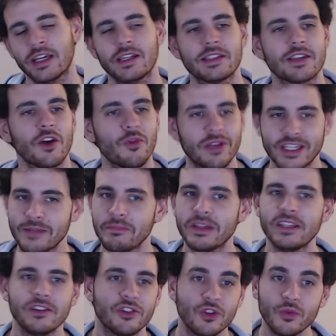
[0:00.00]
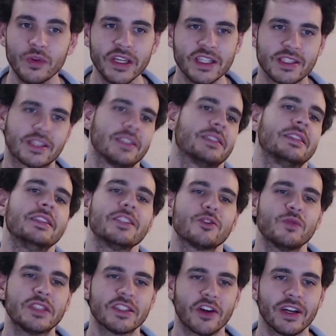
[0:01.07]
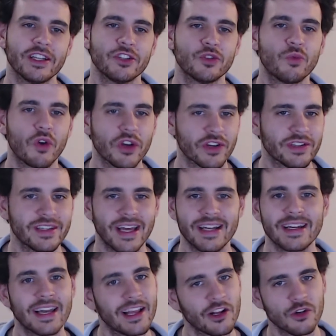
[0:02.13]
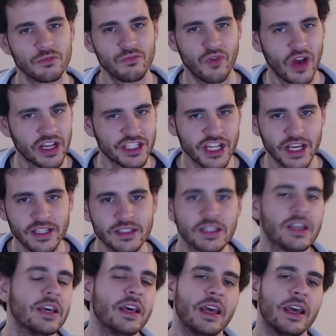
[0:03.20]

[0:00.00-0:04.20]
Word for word: It's already been two weeks since we started to work on that little project